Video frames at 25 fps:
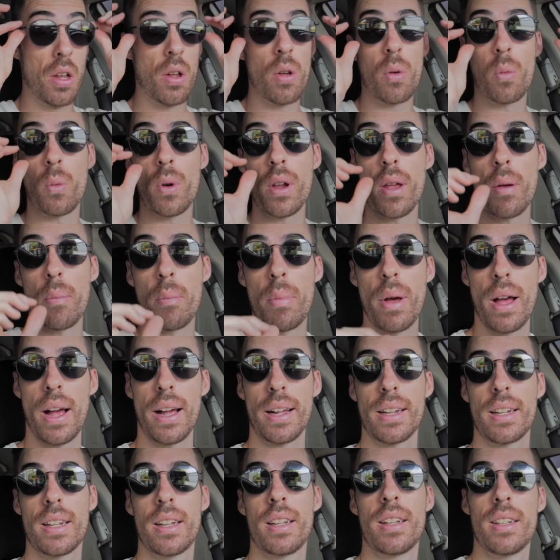we are
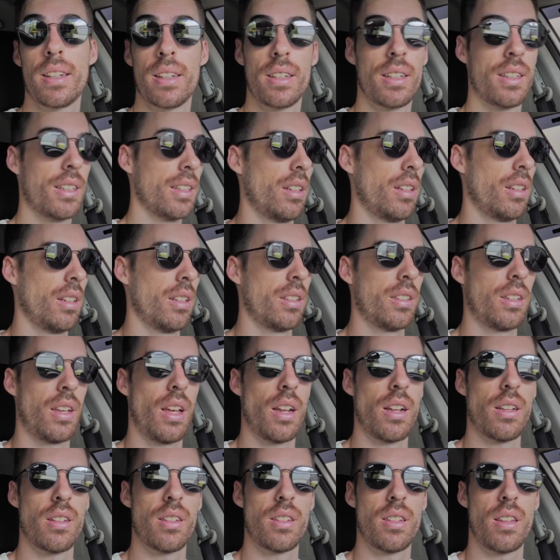back. Let's get
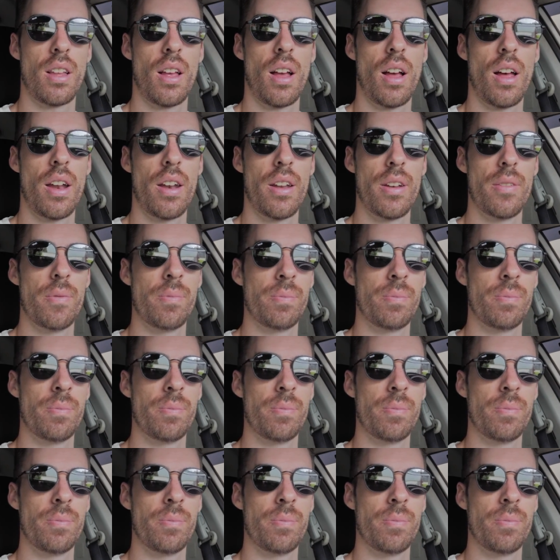it started.